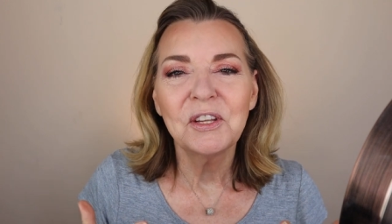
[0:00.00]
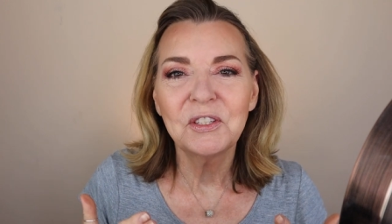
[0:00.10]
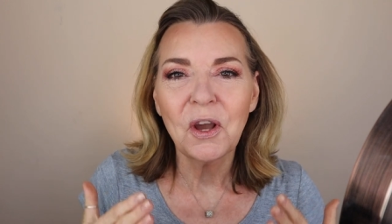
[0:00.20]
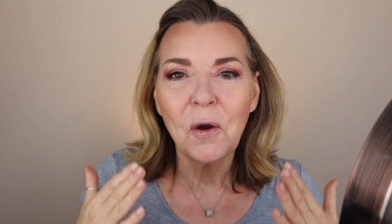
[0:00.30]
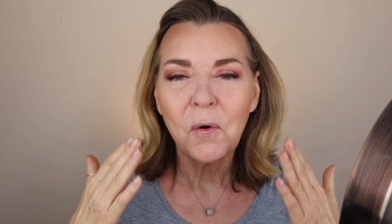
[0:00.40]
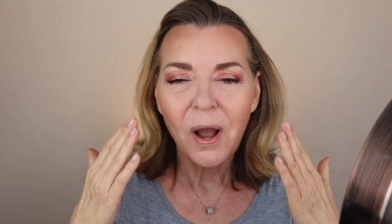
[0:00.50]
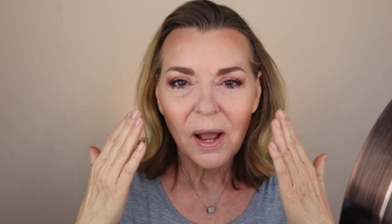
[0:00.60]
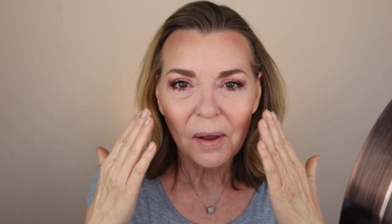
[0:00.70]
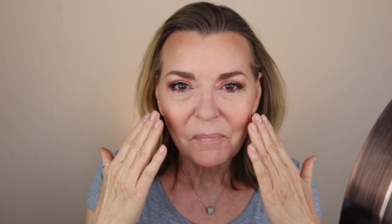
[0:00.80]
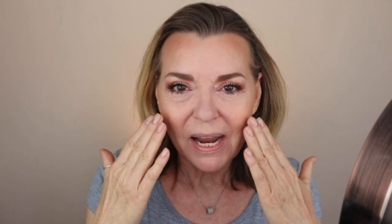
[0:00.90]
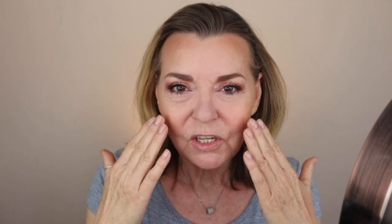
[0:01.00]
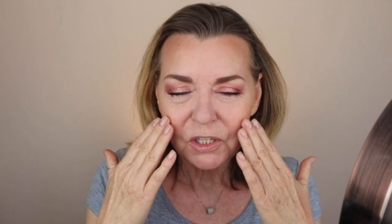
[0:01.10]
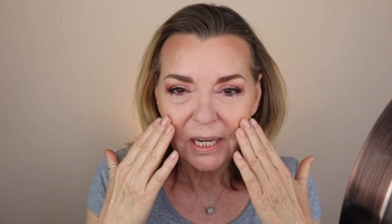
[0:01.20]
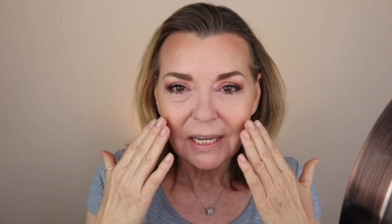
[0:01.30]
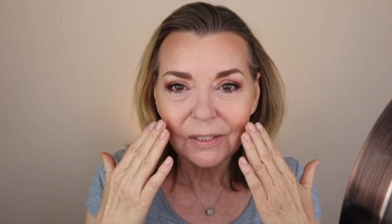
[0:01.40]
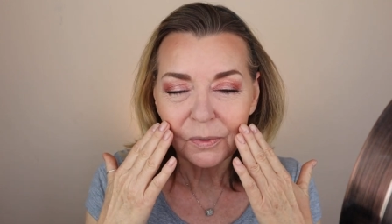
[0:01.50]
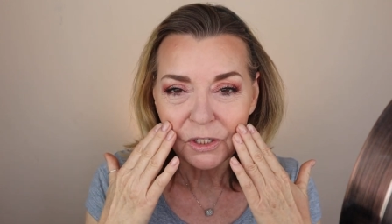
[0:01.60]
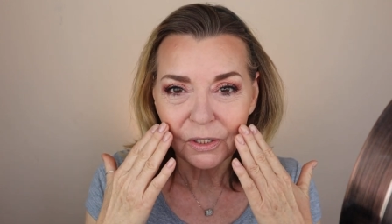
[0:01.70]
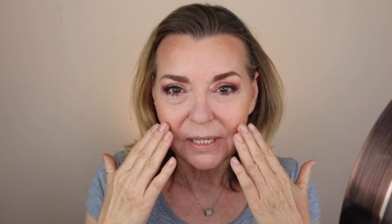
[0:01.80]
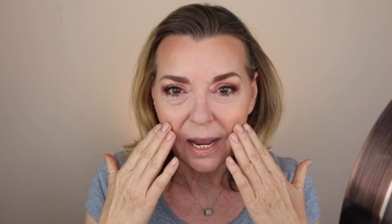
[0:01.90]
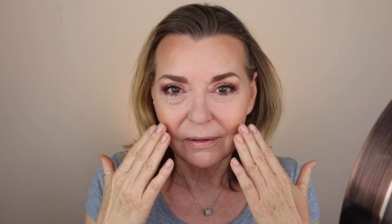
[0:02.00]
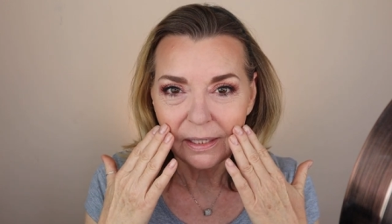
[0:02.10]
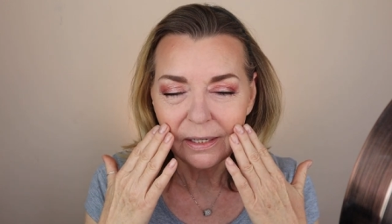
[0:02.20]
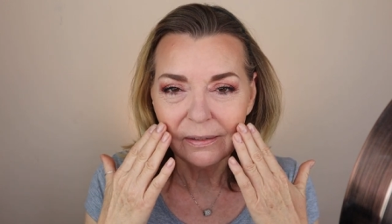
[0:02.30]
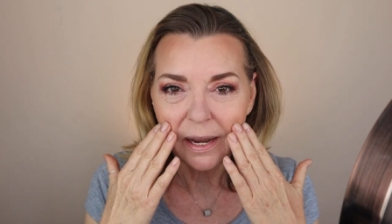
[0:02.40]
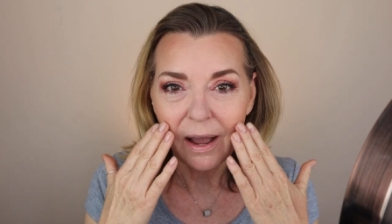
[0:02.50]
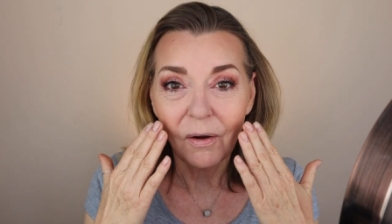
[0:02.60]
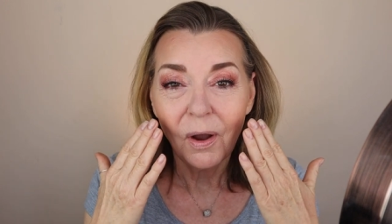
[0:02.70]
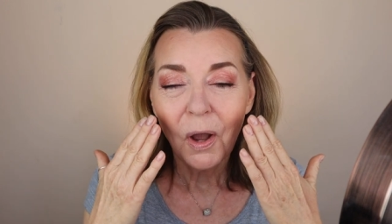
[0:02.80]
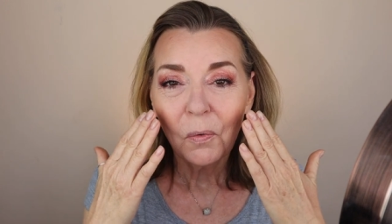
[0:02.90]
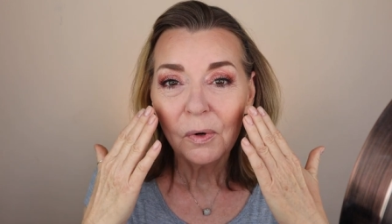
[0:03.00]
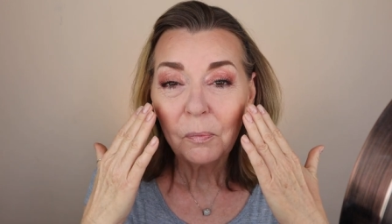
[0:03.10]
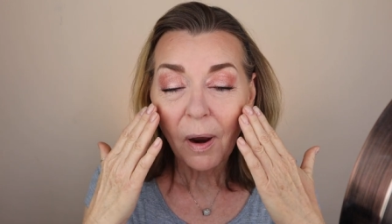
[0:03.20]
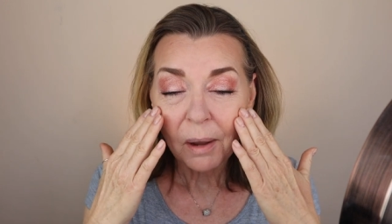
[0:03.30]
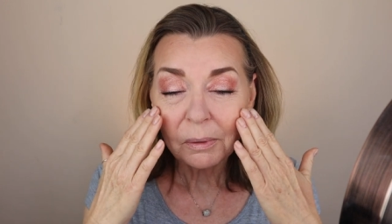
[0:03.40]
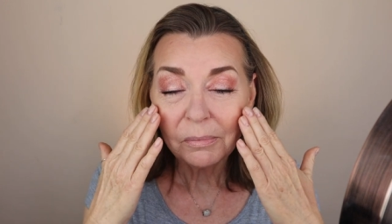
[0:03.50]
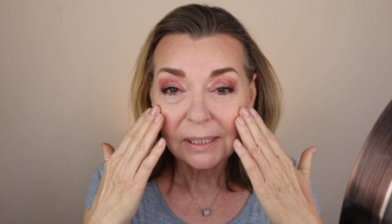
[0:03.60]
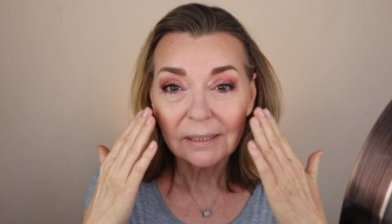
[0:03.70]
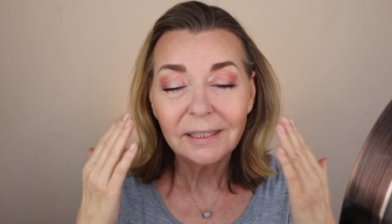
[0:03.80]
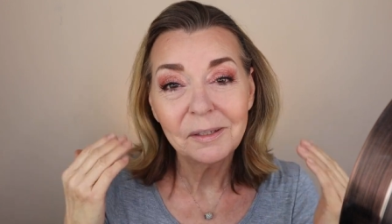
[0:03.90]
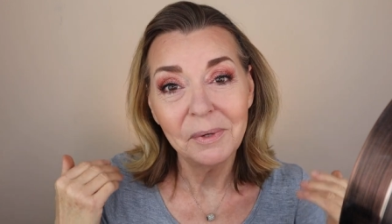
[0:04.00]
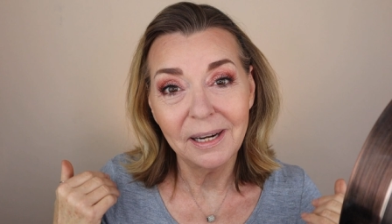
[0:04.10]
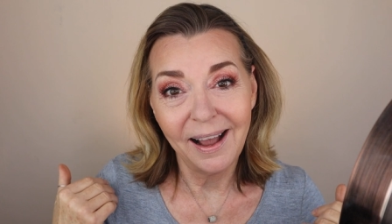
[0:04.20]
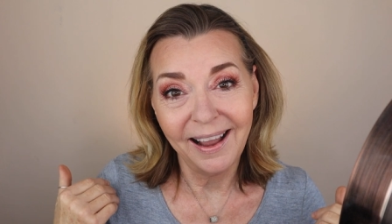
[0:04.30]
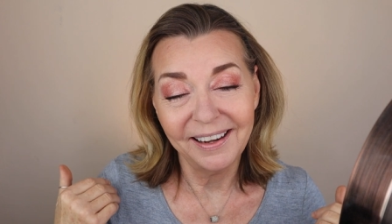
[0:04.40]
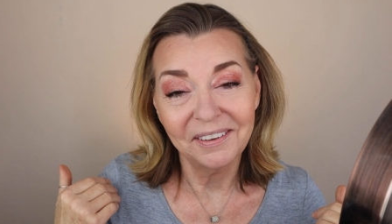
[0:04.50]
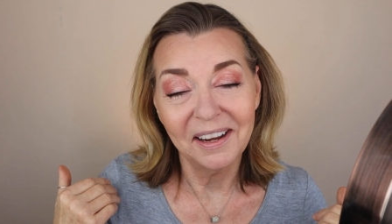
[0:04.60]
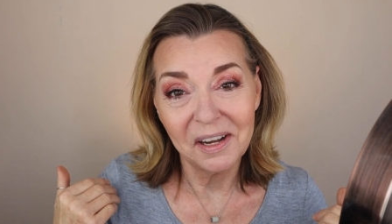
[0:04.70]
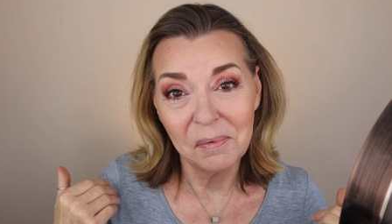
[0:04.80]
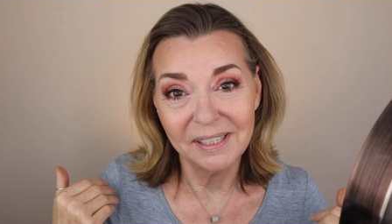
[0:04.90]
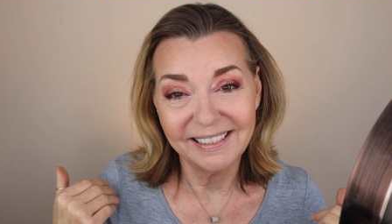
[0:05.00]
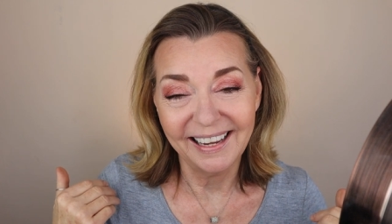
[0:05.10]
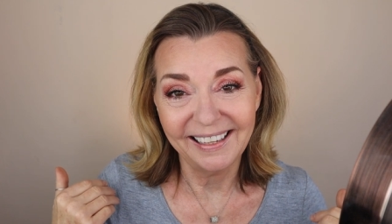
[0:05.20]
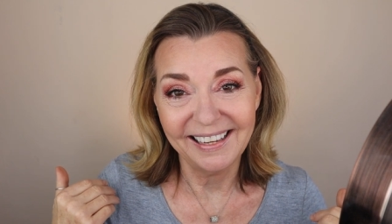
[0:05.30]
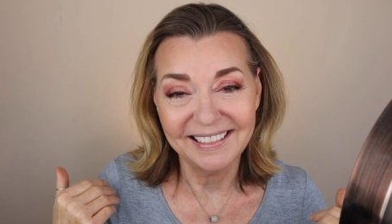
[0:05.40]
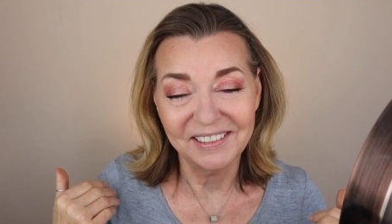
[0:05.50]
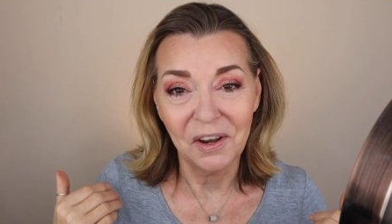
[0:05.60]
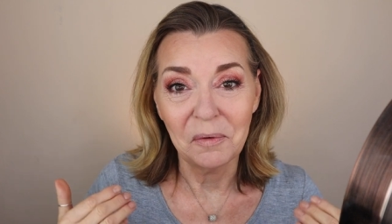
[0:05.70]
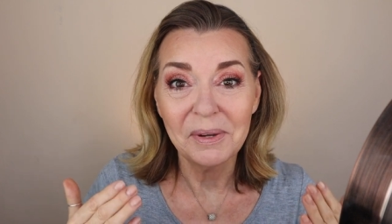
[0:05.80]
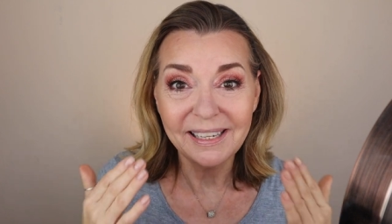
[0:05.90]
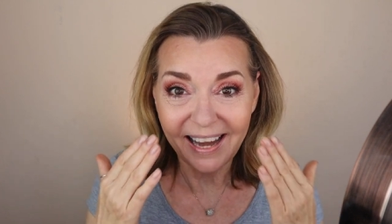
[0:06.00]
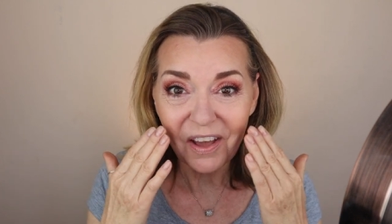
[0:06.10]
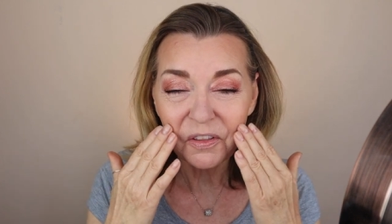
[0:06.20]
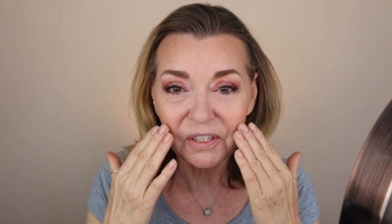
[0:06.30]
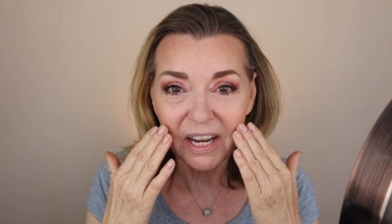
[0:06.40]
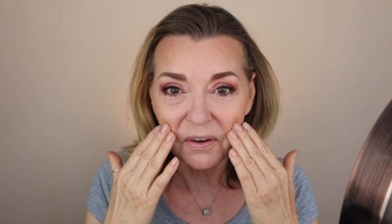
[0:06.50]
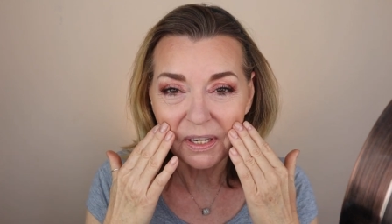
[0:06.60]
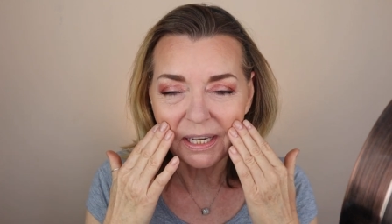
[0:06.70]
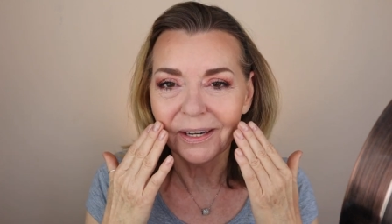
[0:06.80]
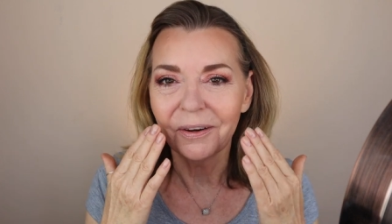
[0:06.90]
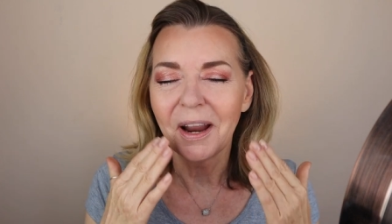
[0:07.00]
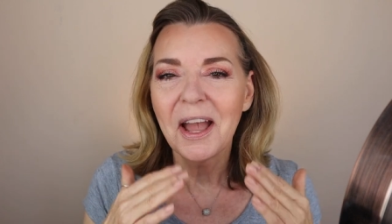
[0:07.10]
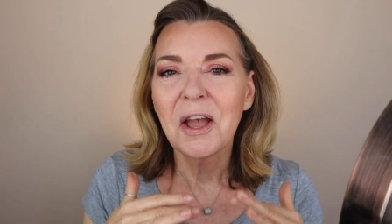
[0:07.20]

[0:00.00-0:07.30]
So my cheeks, which are down here now, were probably a little bit higher a couple of decades ago, but now they're down here.